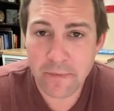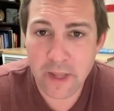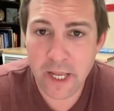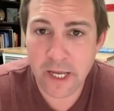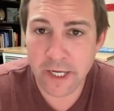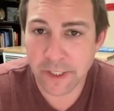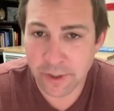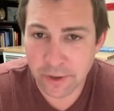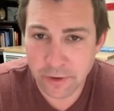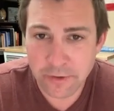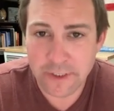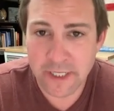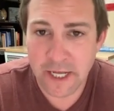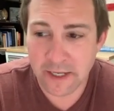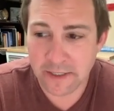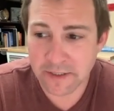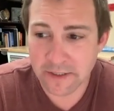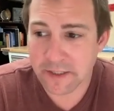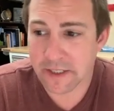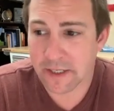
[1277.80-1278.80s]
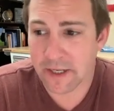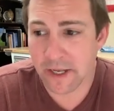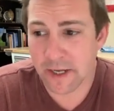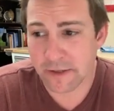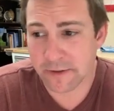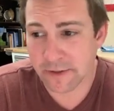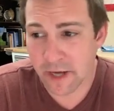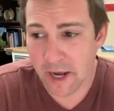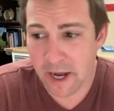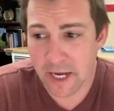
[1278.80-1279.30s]
and do test
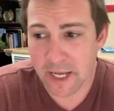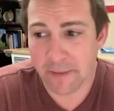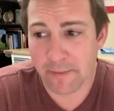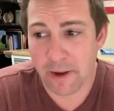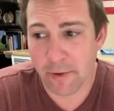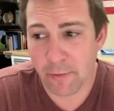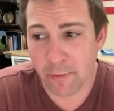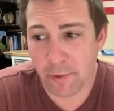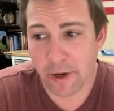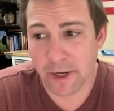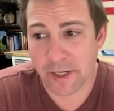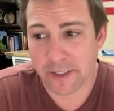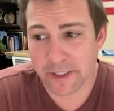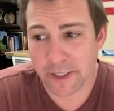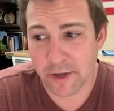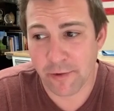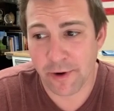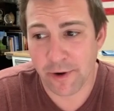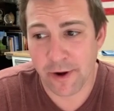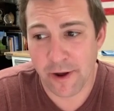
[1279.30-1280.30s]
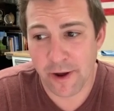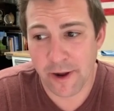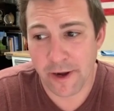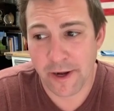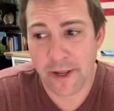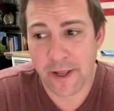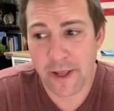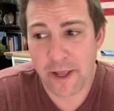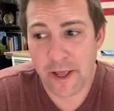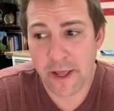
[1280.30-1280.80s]
and document what is going
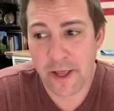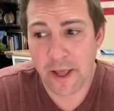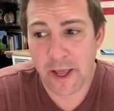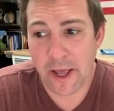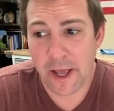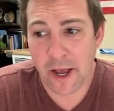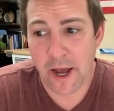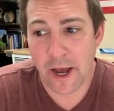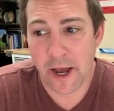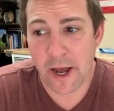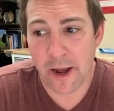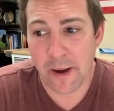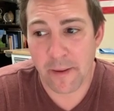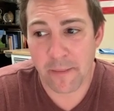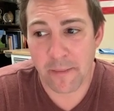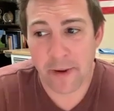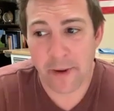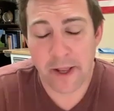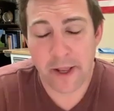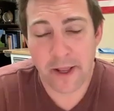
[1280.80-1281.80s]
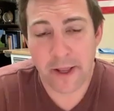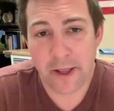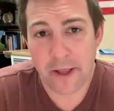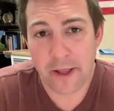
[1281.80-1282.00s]
on. That